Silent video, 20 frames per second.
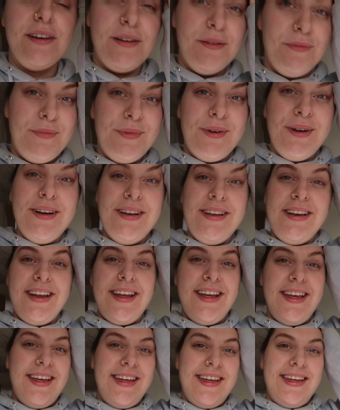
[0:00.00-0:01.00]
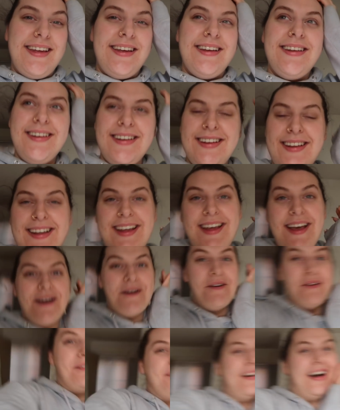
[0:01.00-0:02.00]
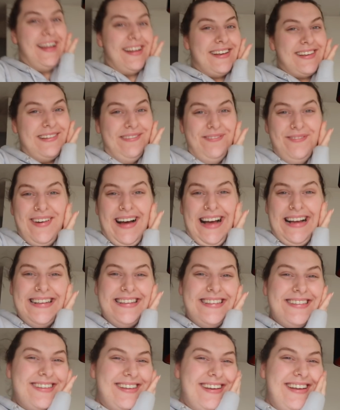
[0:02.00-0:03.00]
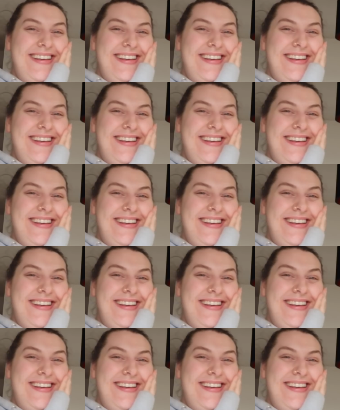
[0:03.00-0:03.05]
Good morning. Welcome back to